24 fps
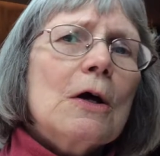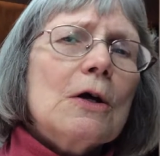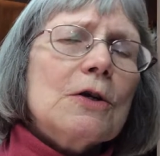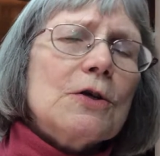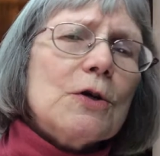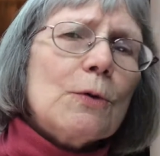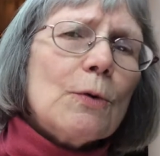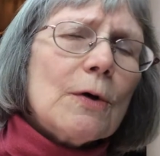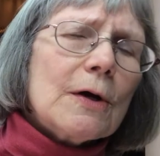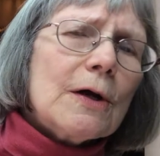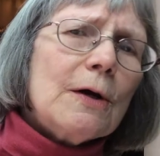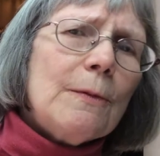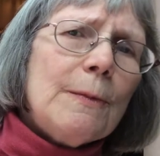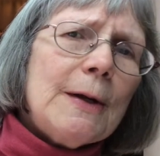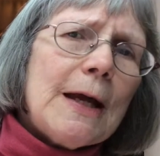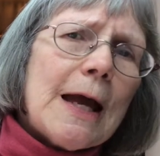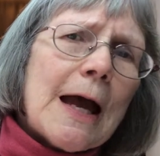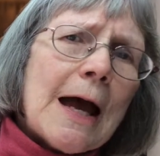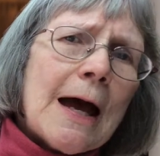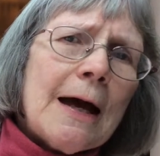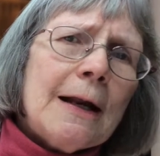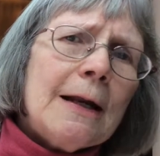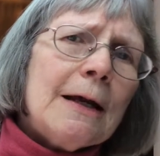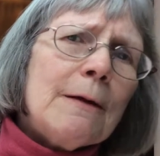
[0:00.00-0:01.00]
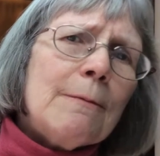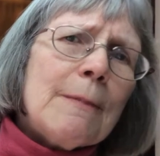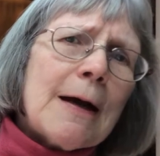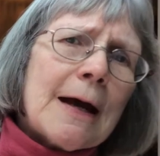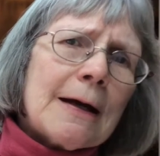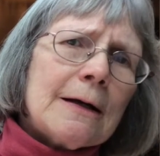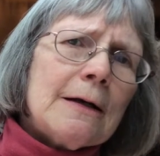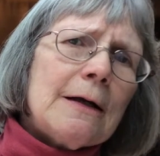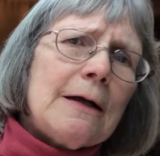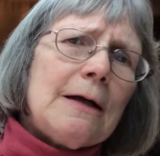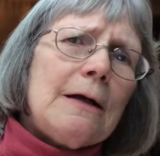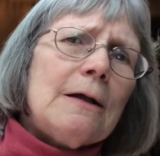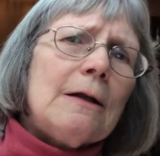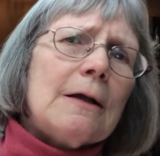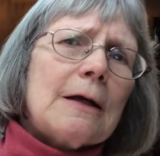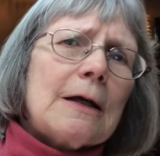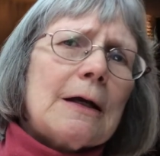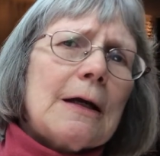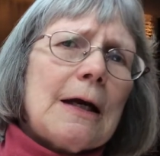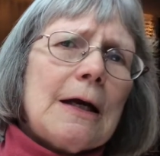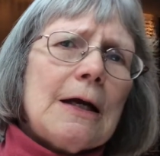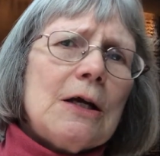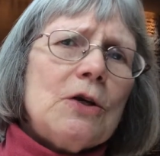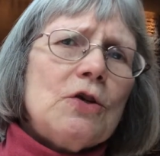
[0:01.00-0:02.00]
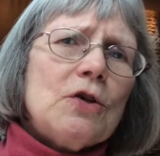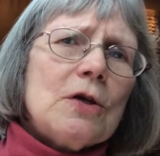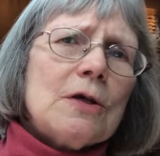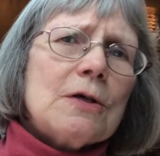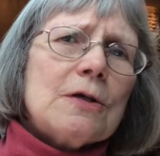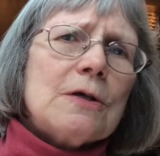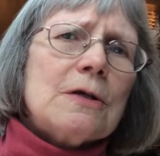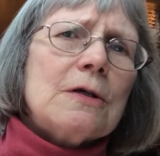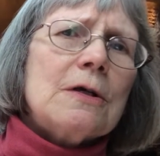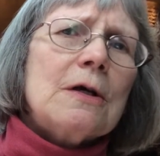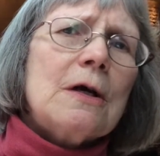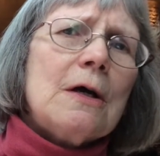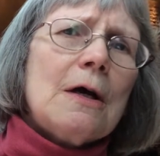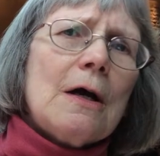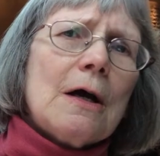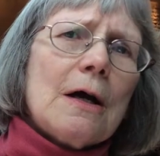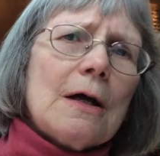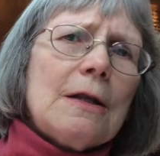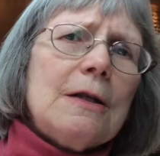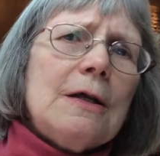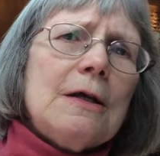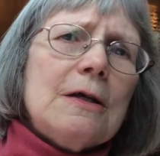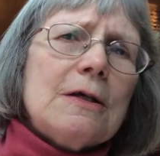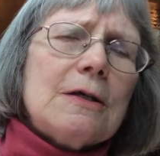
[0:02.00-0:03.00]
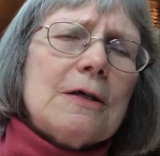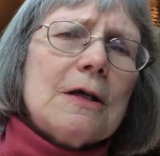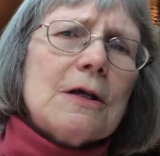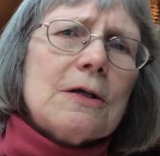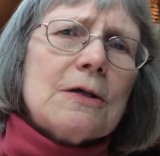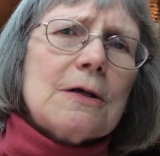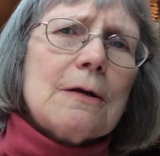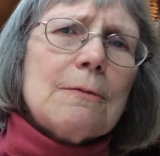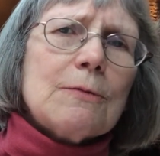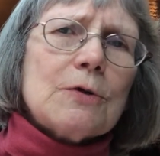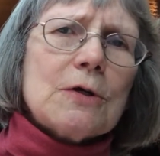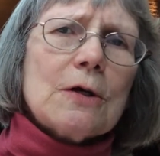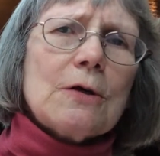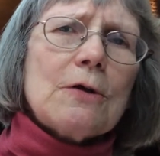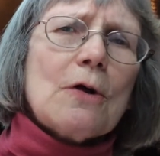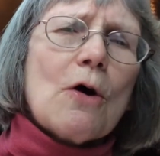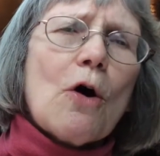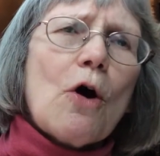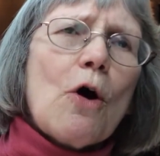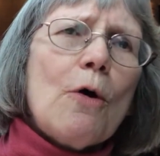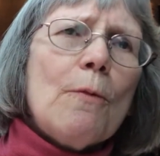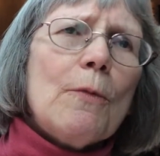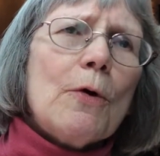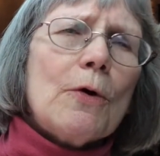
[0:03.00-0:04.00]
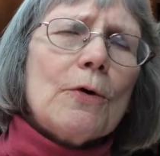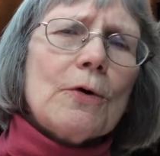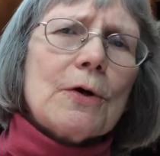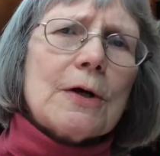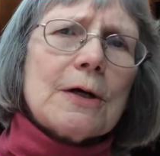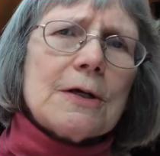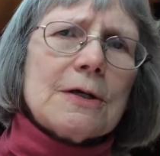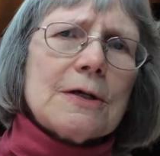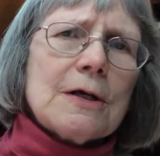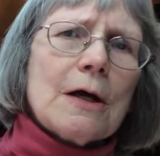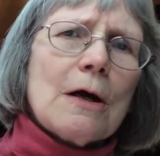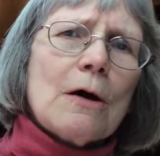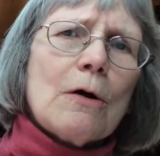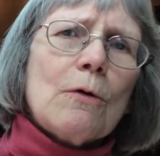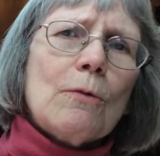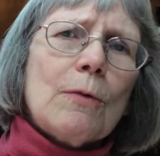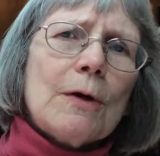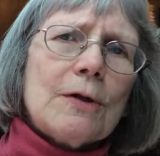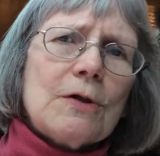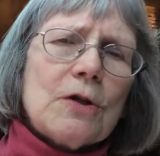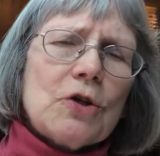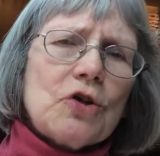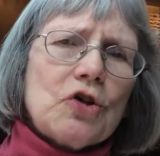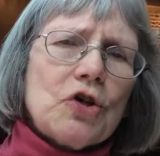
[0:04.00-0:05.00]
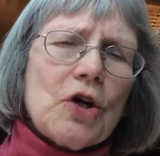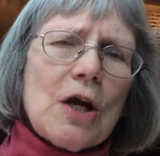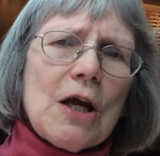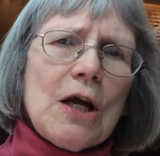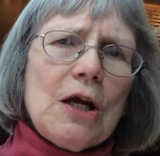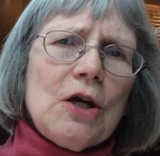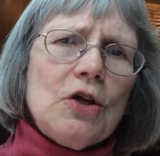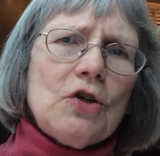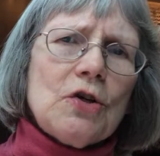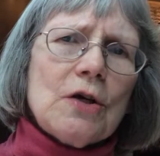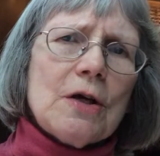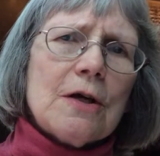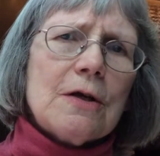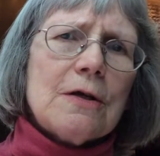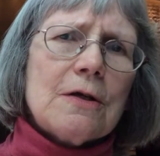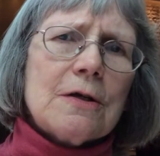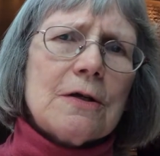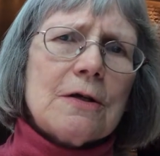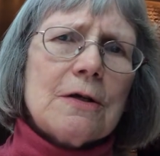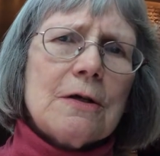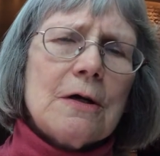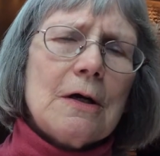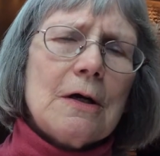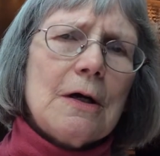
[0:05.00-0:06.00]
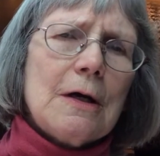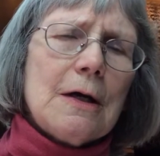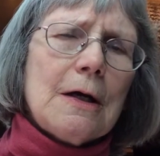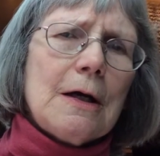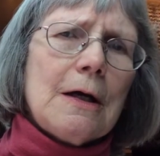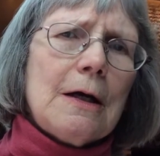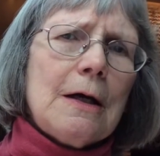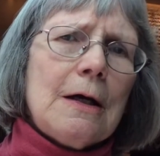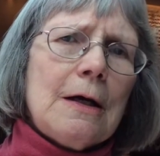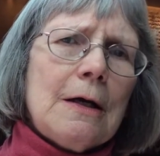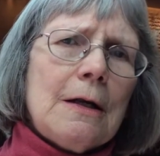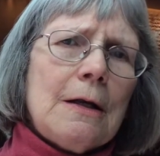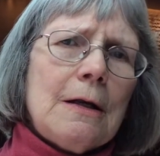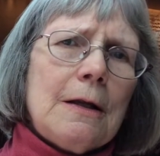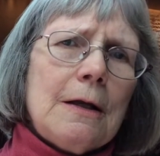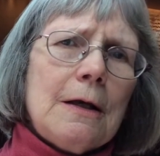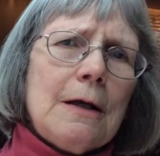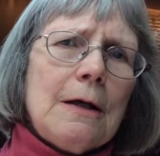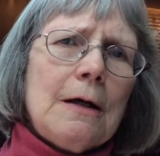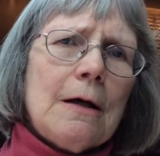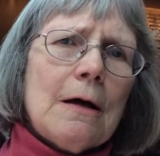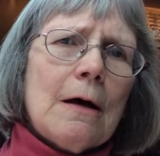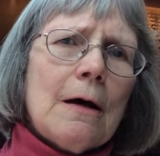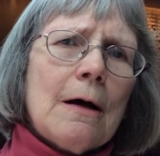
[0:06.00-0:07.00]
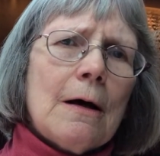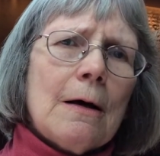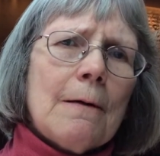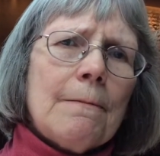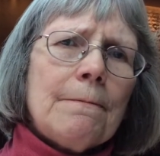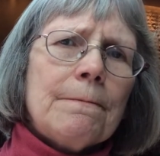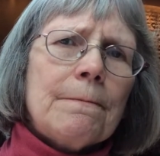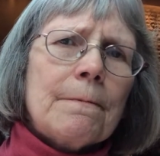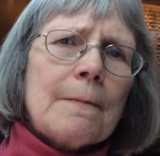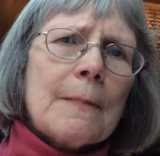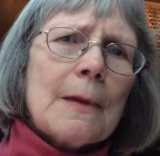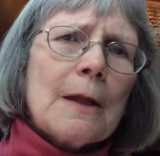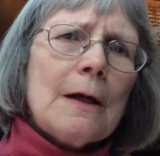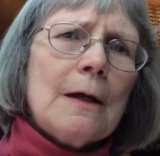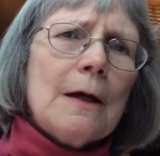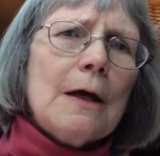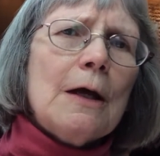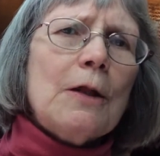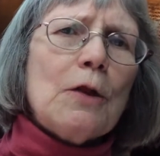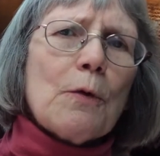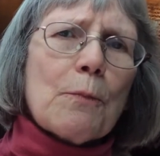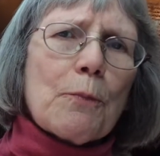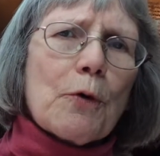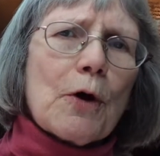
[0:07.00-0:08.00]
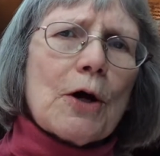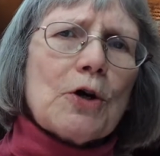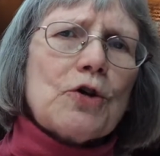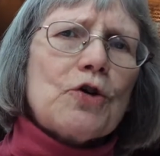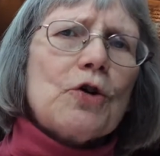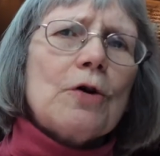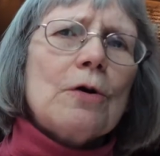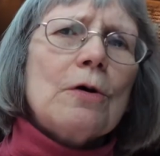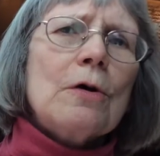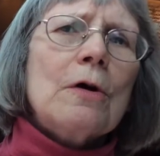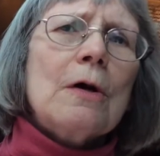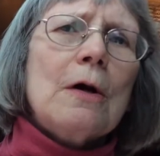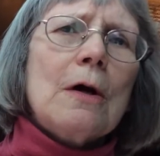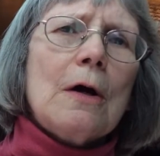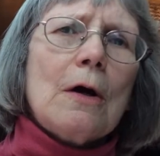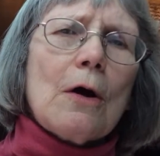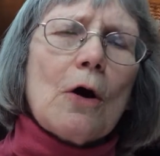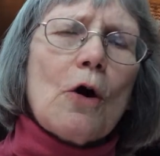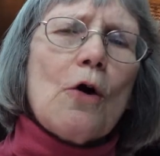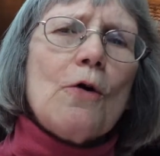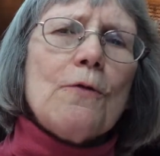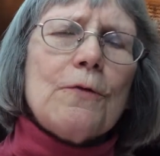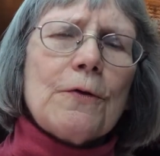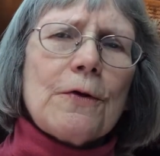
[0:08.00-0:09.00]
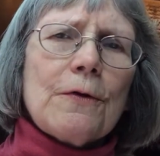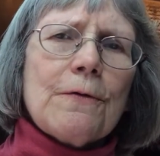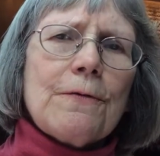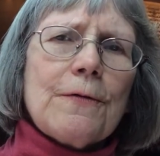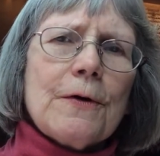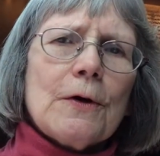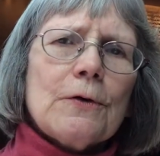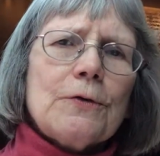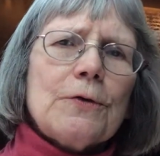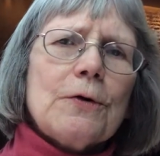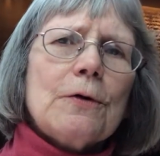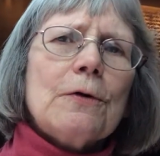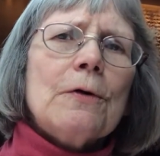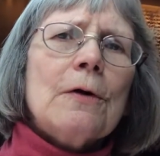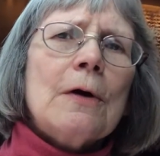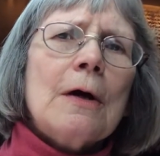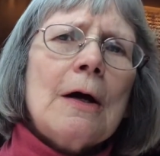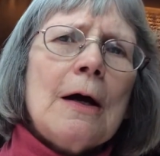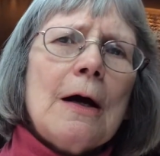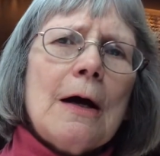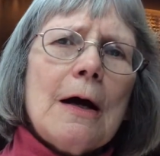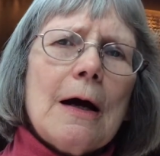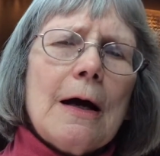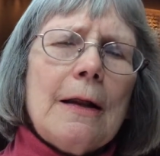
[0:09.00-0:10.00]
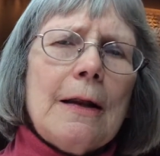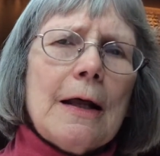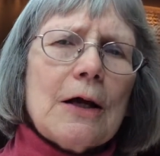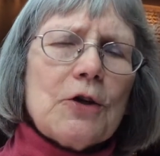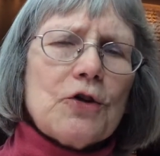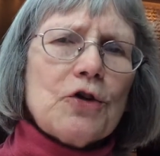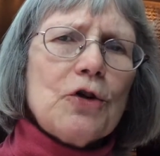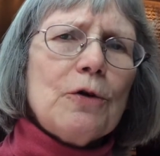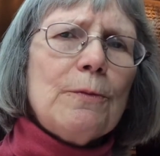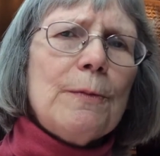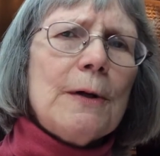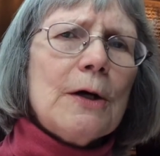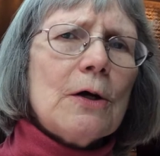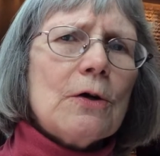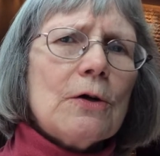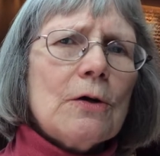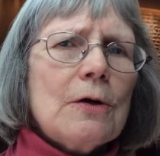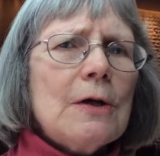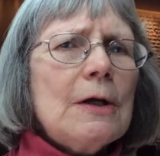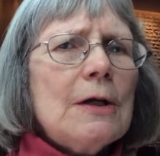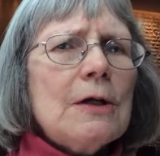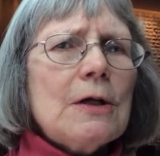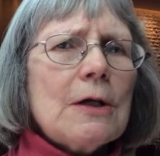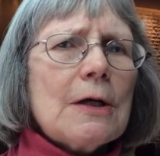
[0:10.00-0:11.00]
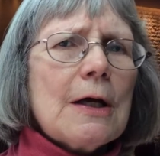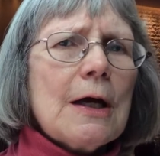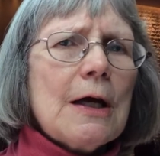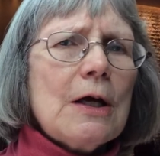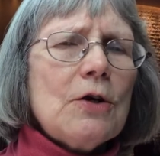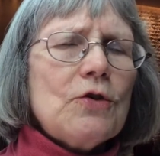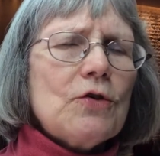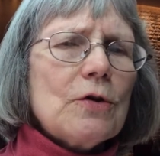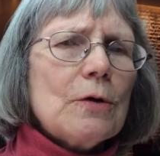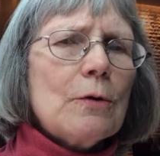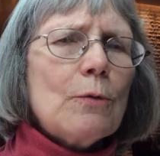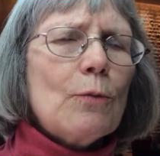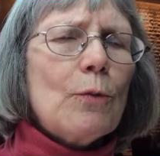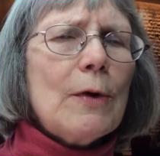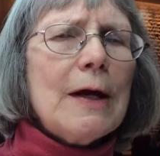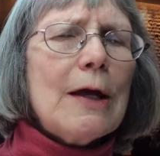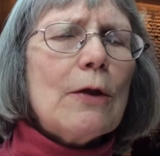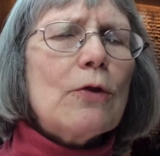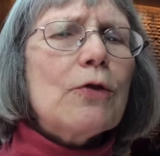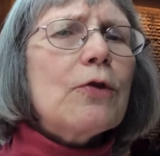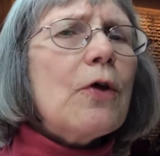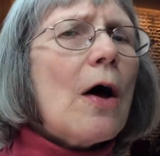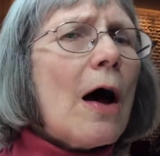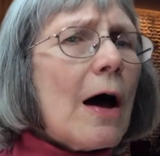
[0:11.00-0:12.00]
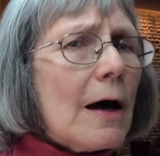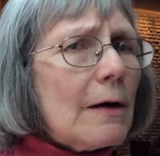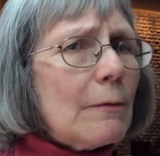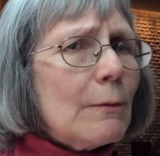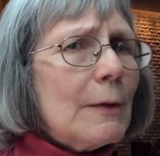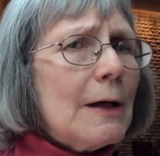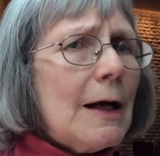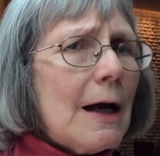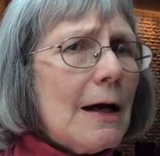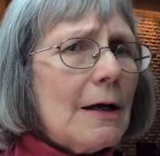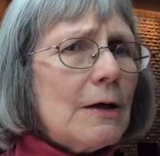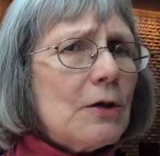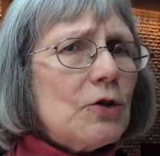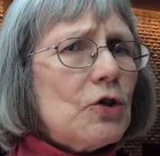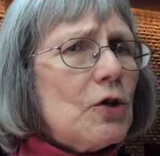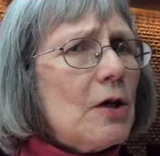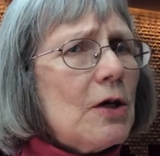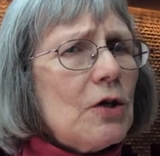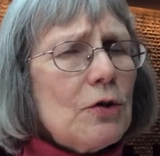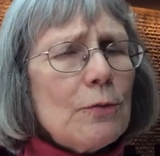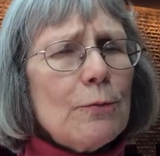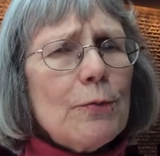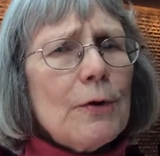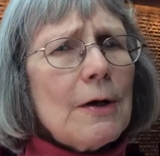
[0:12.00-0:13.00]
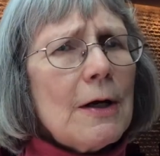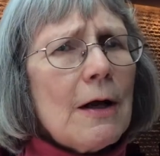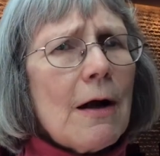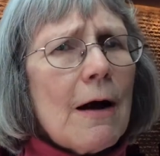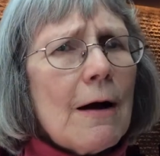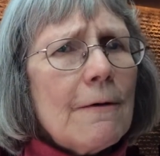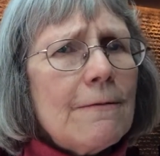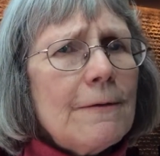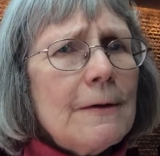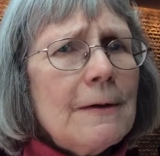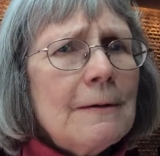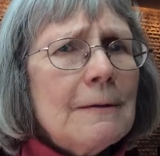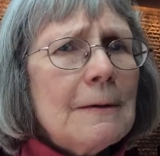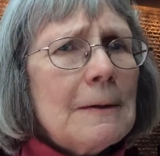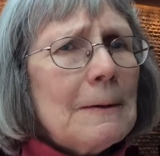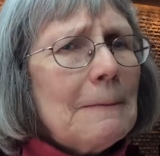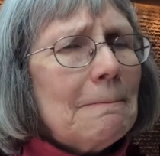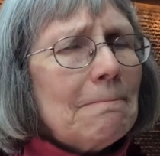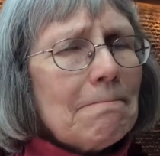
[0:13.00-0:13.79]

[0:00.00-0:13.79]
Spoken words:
So we're going to be adding magnehelic gauges on these systems so the homeowner can tell what the change is in the pressure over the filter, and that should be a good indication. We had thought we had to change them pretty often.